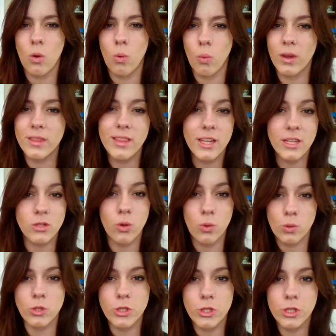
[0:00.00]
what they
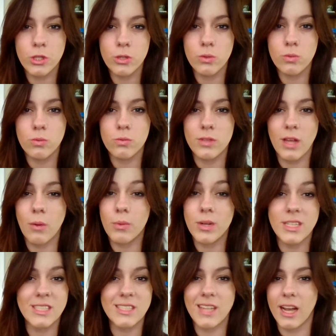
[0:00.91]
told you, that
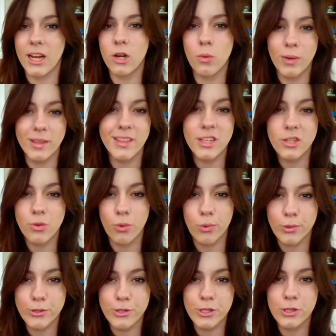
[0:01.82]
one designer, what they
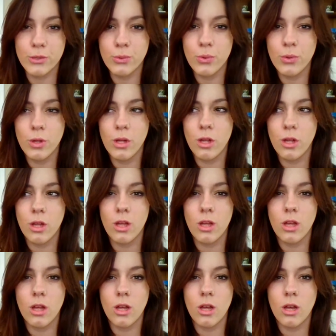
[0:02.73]
told you,
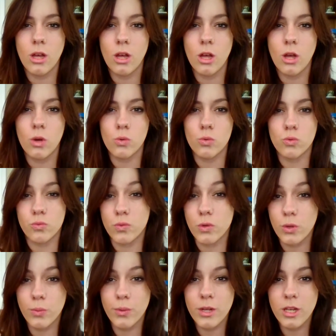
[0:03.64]

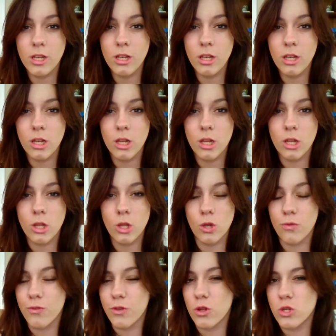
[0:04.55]
ruin
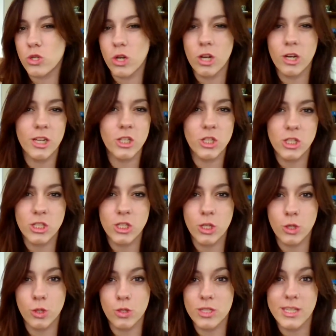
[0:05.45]
your future auditions
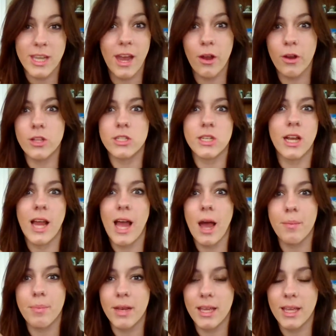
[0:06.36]
because you're scared it's going to
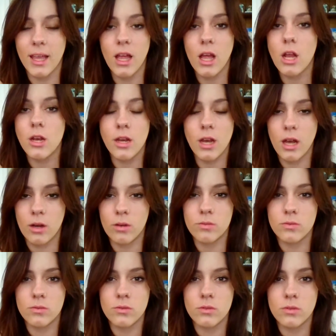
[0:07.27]
happen. No.
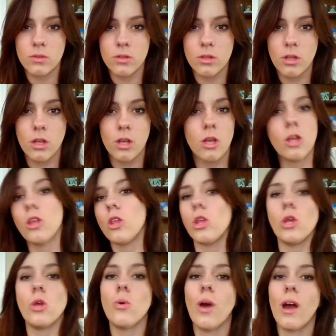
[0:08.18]

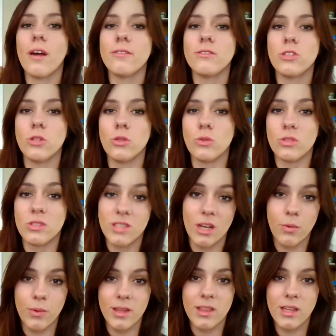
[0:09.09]
You have to
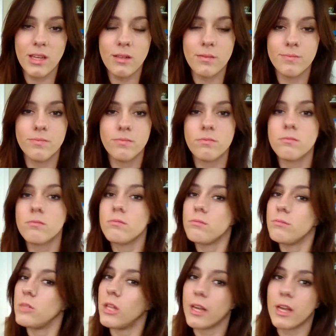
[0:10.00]
stick with it.
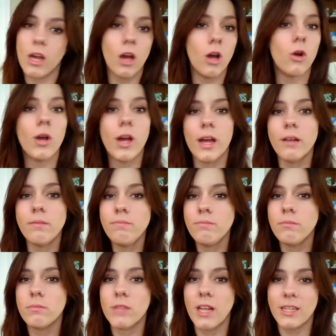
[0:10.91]
Be like, okay,
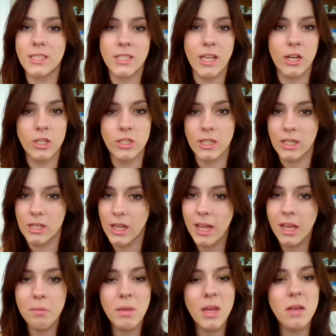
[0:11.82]
that designer didn't
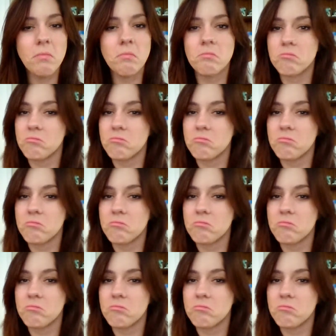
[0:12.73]
like me,